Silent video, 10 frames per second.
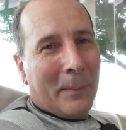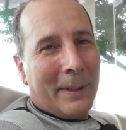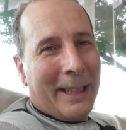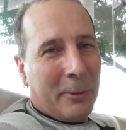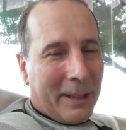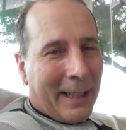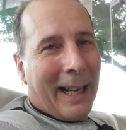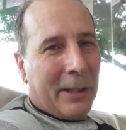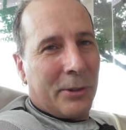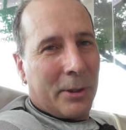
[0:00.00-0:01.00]
in
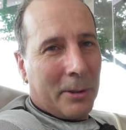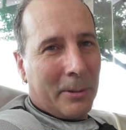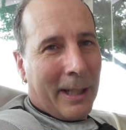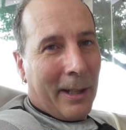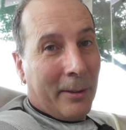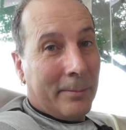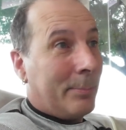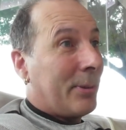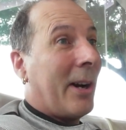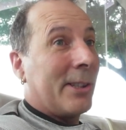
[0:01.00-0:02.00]
regards to
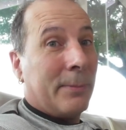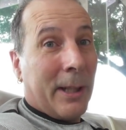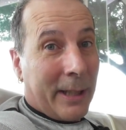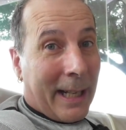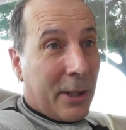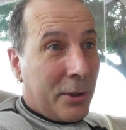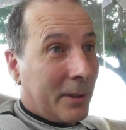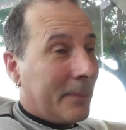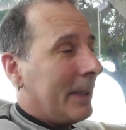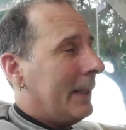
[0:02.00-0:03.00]
price
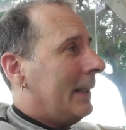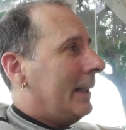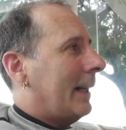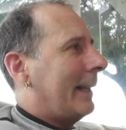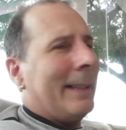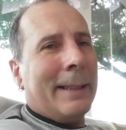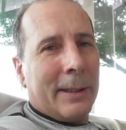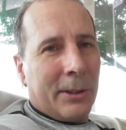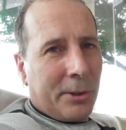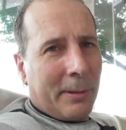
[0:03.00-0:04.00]
variation. I think
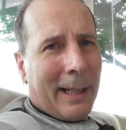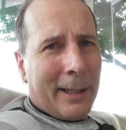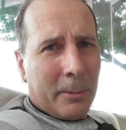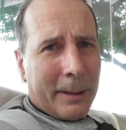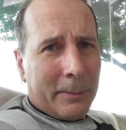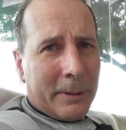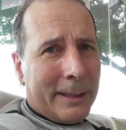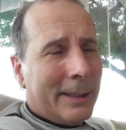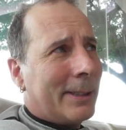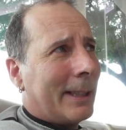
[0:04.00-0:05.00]
in Australia we
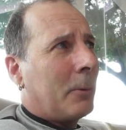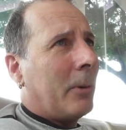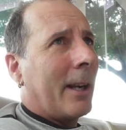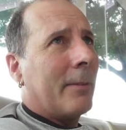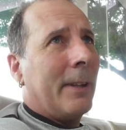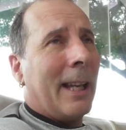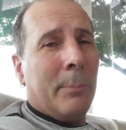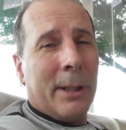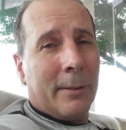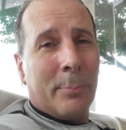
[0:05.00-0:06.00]
did see quite a fair
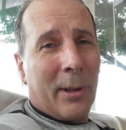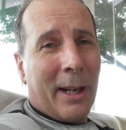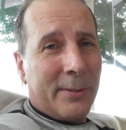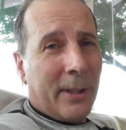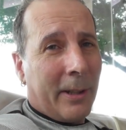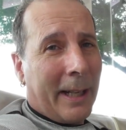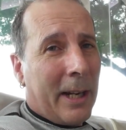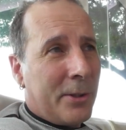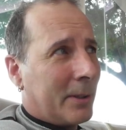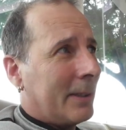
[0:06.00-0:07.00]
bit of price
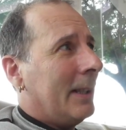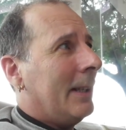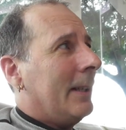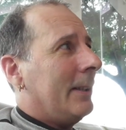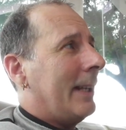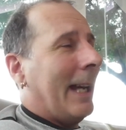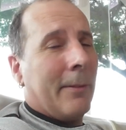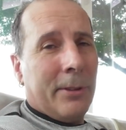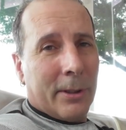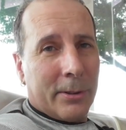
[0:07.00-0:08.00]
variation. You'd
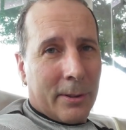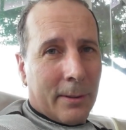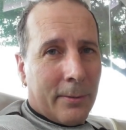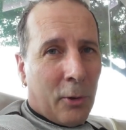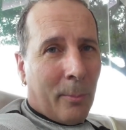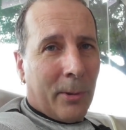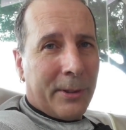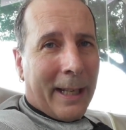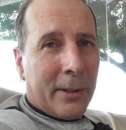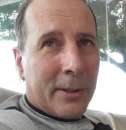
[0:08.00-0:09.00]
have your sort of normal
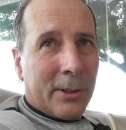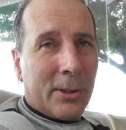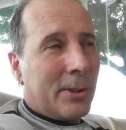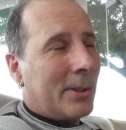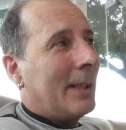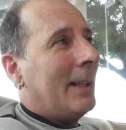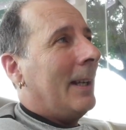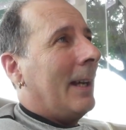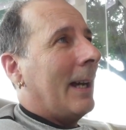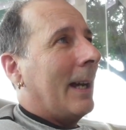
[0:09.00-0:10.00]
dentists,
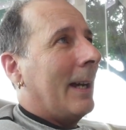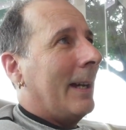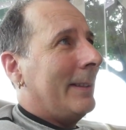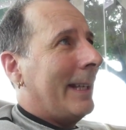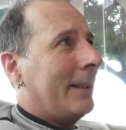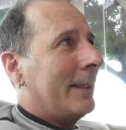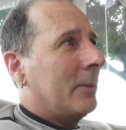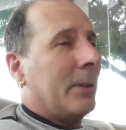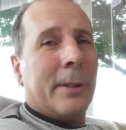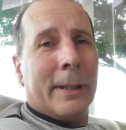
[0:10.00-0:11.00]
and then there
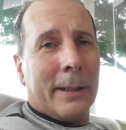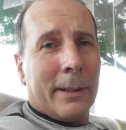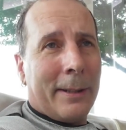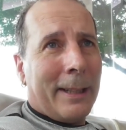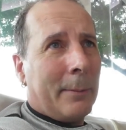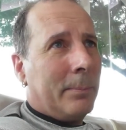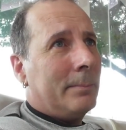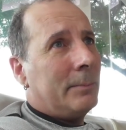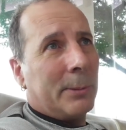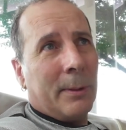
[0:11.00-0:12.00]
was I think
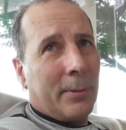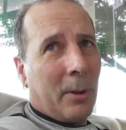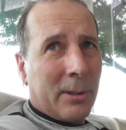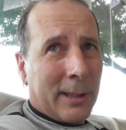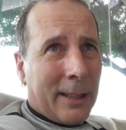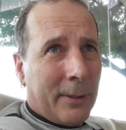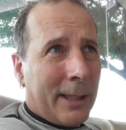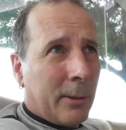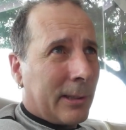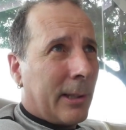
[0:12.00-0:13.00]
just before I was leaving,
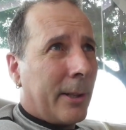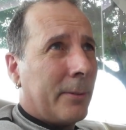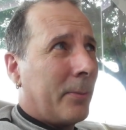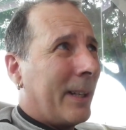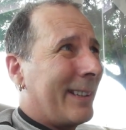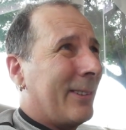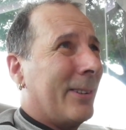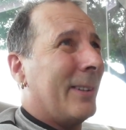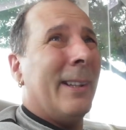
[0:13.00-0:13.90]
there was a lot of what I call